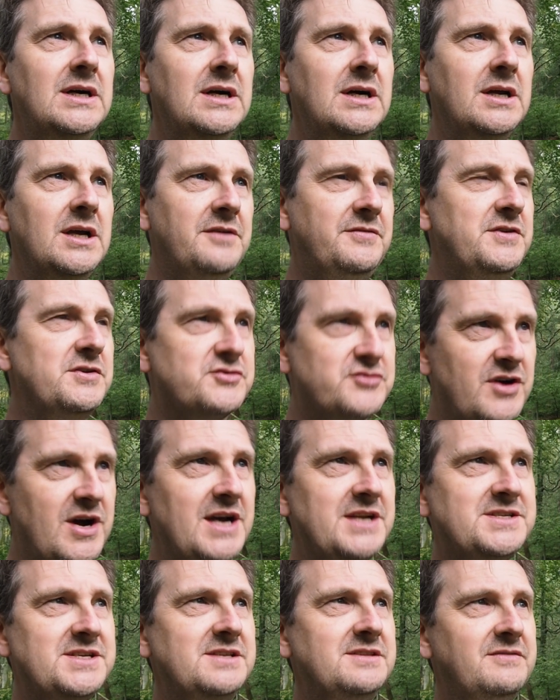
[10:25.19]
if you try
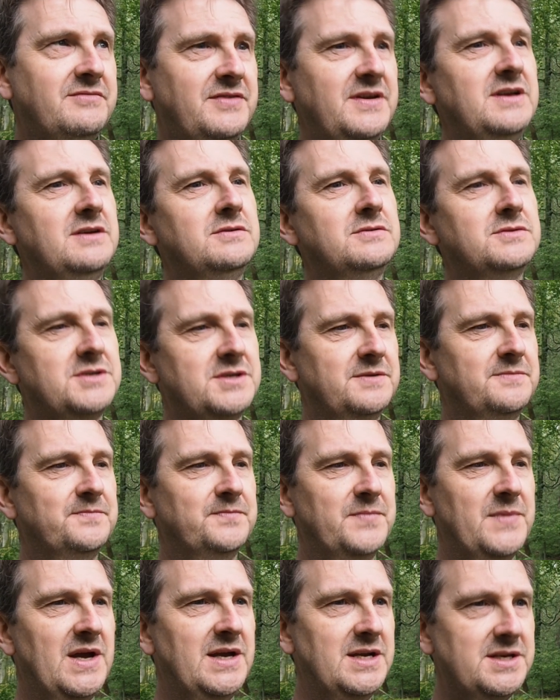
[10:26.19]
it in the field
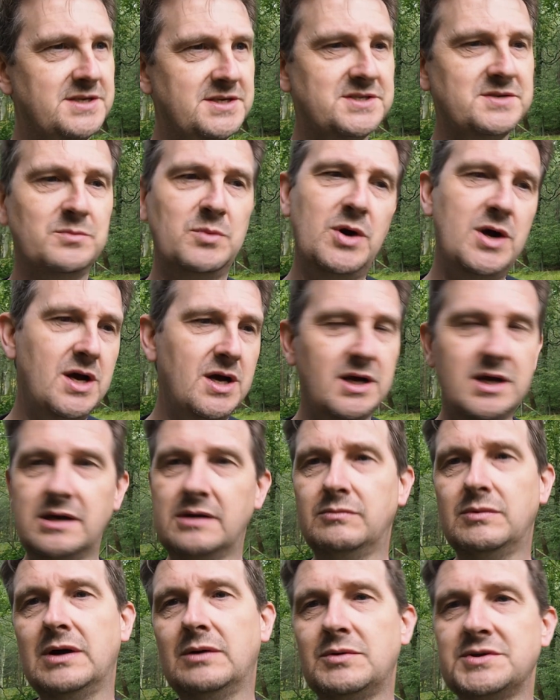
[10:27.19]
and it doesn't work,
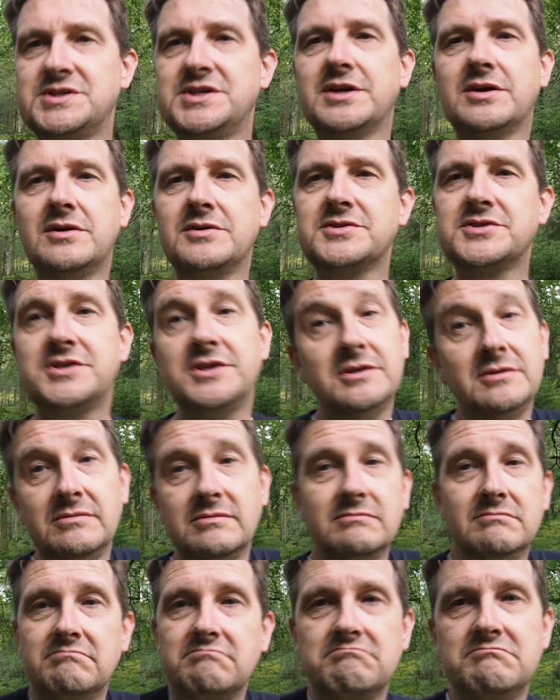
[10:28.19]
well, what's it cost you?
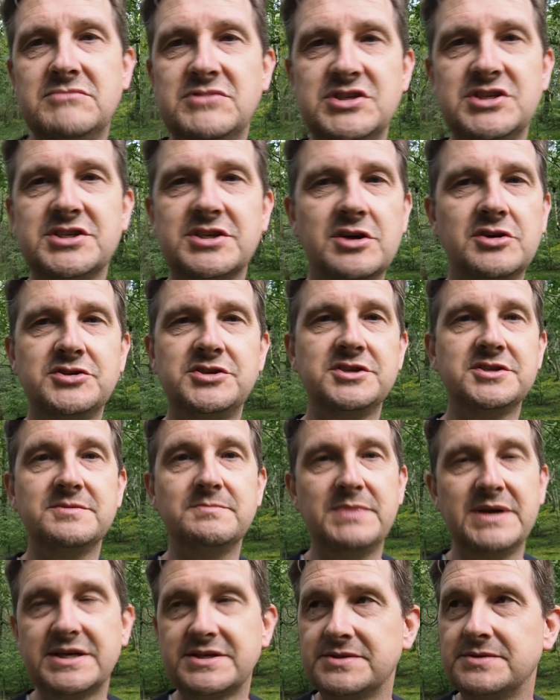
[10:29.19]
Just cost you some
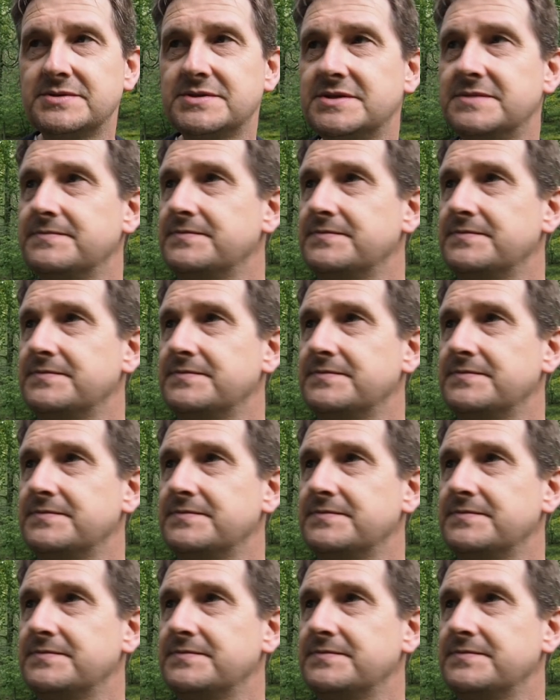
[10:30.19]
pixels.